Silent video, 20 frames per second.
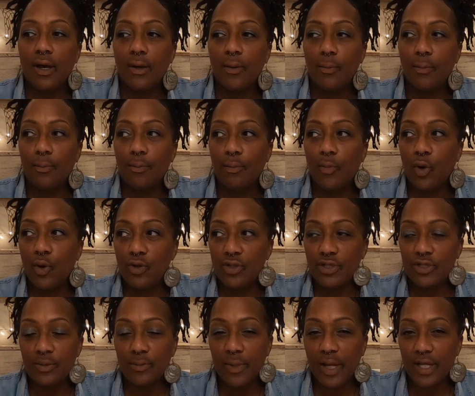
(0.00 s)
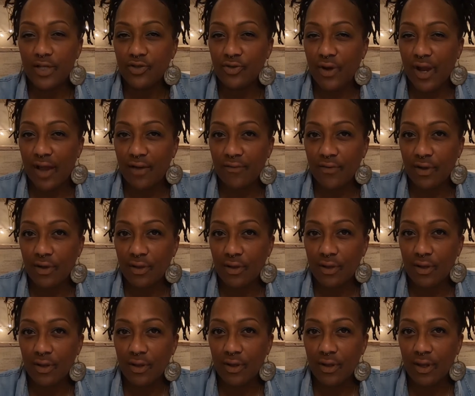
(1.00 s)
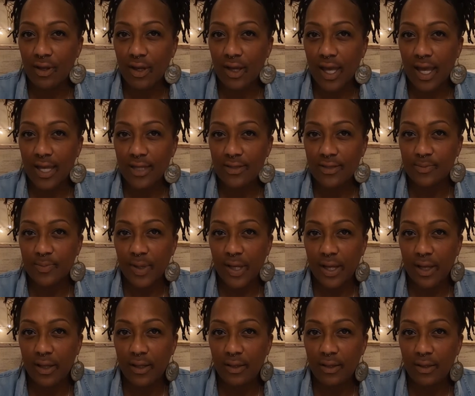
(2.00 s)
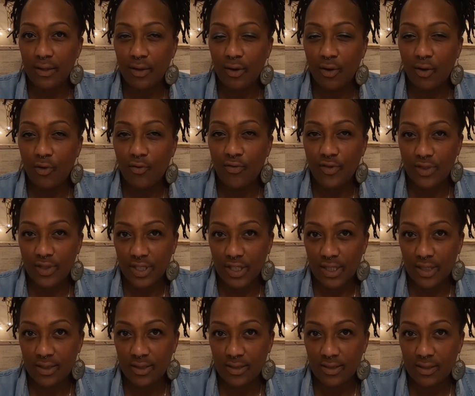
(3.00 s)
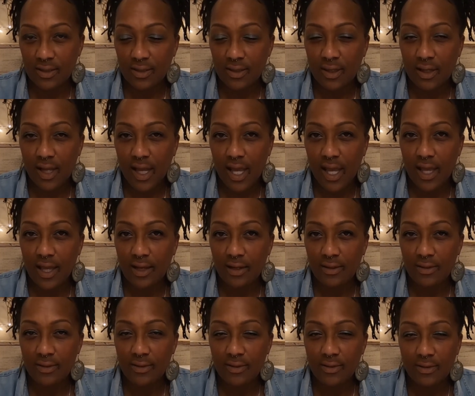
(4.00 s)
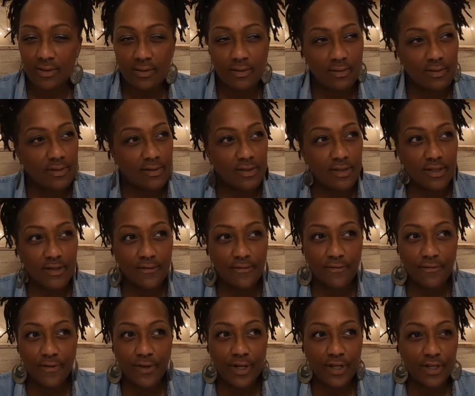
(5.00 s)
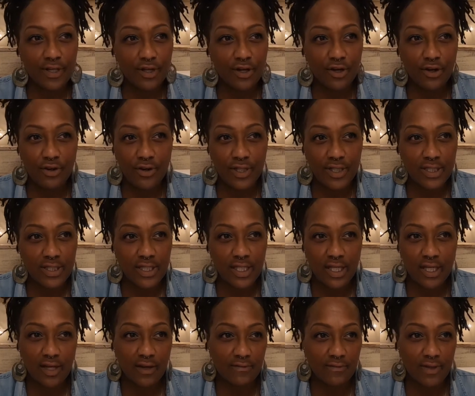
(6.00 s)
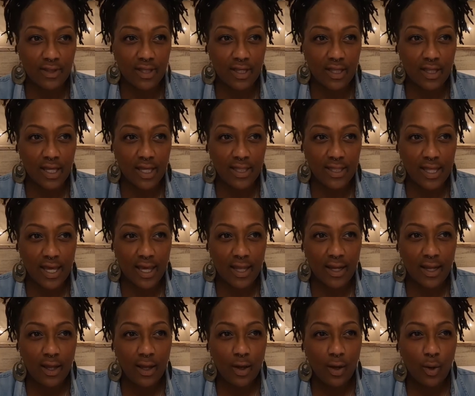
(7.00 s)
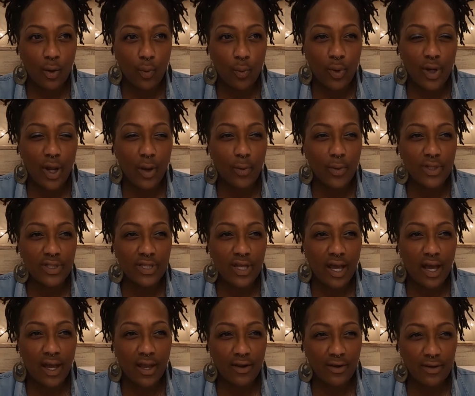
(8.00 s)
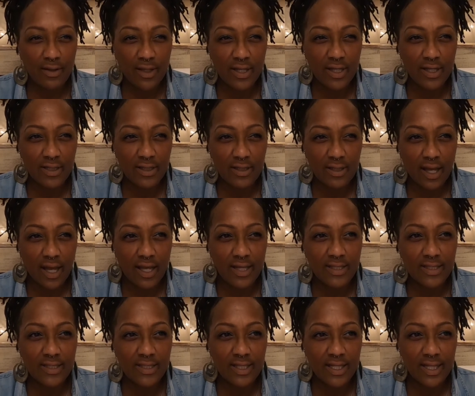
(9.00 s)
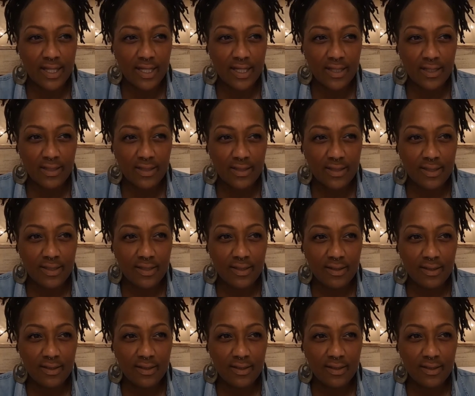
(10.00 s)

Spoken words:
Most of my travel has been overseas and different currency and everything like that. When I went to Ireland, I didn't